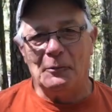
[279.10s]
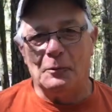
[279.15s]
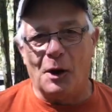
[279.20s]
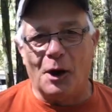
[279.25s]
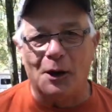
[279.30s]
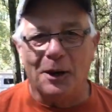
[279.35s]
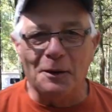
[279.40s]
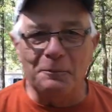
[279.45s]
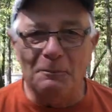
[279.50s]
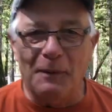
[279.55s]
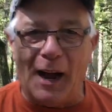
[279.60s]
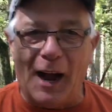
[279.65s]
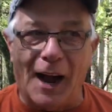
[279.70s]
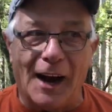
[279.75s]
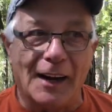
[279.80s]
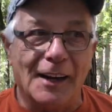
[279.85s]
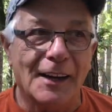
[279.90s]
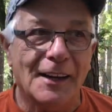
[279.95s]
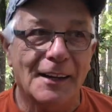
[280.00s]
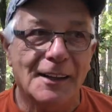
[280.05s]
welcome
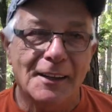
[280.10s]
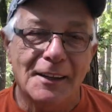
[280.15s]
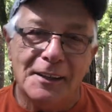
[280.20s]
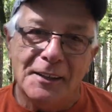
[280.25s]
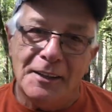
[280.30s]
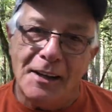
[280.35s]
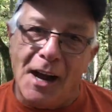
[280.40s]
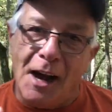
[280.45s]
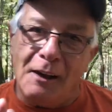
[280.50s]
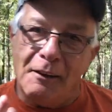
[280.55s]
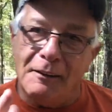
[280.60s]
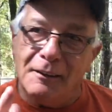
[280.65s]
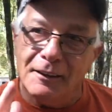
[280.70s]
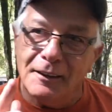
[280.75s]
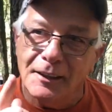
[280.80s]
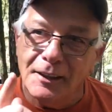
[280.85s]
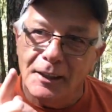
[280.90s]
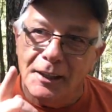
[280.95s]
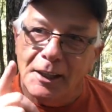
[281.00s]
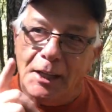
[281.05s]
back. Now,
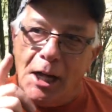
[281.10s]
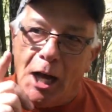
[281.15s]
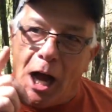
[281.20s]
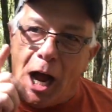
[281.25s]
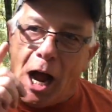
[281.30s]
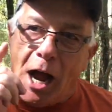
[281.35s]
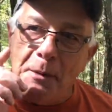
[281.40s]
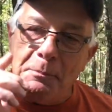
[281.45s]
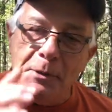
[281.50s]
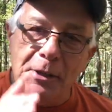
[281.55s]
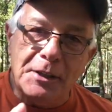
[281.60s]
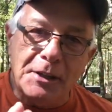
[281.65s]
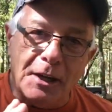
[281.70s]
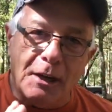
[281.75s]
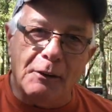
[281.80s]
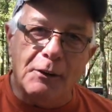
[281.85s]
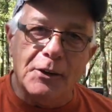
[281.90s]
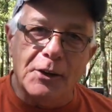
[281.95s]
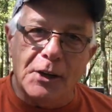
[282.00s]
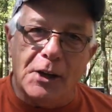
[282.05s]
I've been
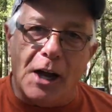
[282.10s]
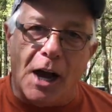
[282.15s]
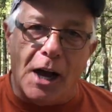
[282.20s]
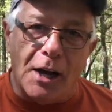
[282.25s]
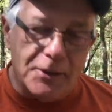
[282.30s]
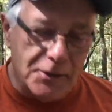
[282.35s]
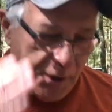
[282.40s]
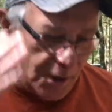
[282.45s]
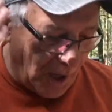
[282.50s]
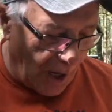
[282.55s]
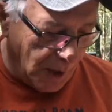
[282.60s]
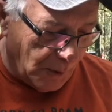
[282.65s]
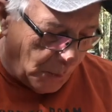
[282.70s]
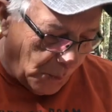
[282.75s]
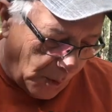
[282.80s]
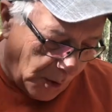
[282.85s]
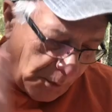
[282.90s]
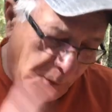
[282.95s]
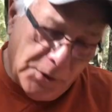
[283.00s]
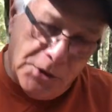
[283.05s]
telling you guys, you got to
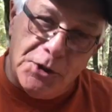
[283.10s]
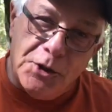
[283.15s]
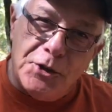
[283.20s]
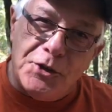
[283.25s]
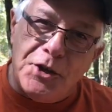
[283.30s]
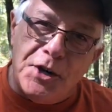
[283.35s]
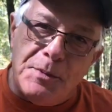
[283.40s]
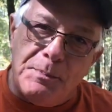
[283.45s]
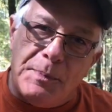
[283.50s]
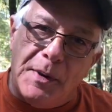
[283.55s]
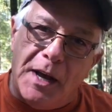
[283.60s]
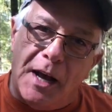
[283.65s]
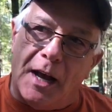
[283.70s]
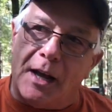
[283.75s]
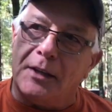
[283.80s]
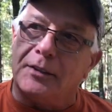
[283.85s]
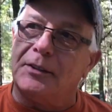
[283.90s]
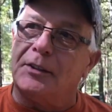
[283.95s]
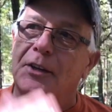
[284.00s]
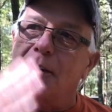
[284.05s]
work with your
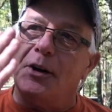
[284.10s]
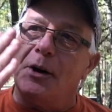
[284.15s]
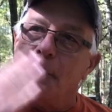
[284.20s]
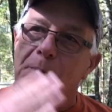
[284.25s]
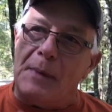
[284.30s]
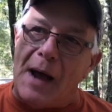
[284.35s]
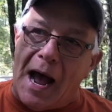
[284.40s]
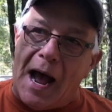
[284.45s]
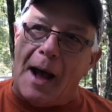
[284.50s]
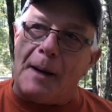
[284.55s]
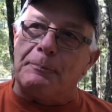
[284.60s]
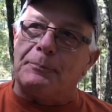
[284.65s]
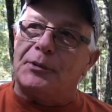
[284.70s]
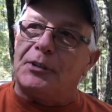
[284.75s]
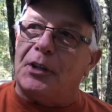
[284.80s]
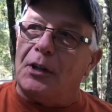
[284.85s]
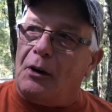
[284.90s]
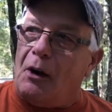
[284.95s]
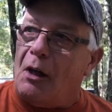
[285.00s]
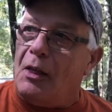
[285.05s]
GPS and your
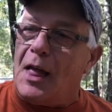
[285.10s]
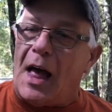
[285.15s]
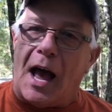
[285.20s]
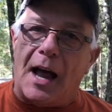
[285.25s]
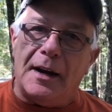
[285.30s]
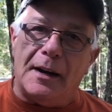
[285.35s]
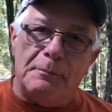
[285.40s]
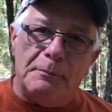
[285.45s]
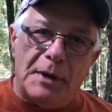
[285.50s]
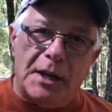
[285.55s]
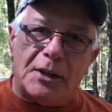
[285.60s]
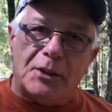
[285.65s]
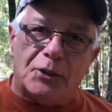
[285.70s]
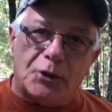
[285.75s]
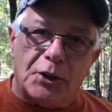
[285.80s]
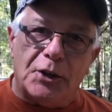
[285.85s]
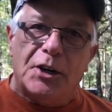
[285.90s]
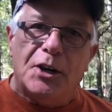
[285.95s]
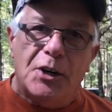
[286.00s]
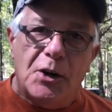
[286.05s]
maps and all that and make
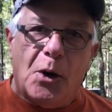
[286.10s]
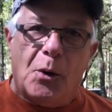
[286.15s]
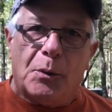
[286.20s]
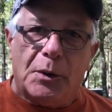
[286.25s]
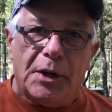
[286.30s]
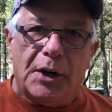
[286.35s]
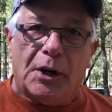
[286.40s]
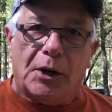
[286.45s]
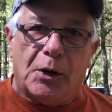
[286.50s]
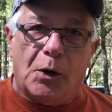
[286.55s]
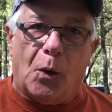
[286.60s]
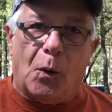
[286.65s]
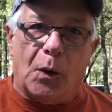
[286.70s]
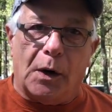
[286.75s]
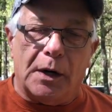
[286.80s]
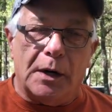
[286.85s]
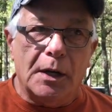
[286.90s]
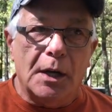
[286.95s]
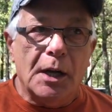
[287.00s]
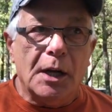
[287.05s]
sure you know where you're
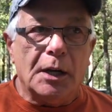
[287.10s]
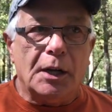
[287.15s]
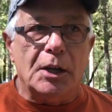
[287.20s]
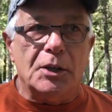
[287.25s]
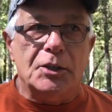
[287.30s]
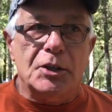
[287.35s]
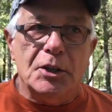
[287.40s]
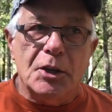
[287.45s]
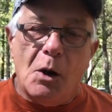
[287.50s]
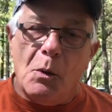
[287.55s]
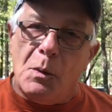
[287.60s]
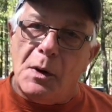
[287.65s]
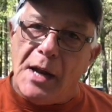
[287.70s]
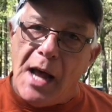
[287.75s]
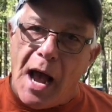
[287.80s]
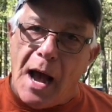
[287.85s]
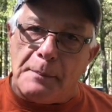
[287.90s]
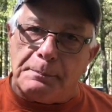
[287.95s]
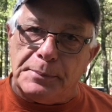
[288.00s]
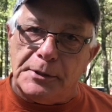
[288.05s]
going. Because you know what
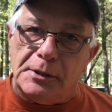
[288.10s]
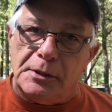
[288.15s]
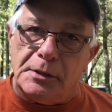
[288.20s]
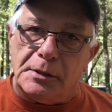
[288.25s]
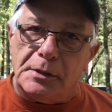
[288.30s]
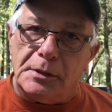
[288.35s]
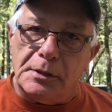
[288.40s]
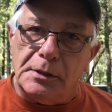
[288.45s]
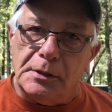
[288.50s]
happens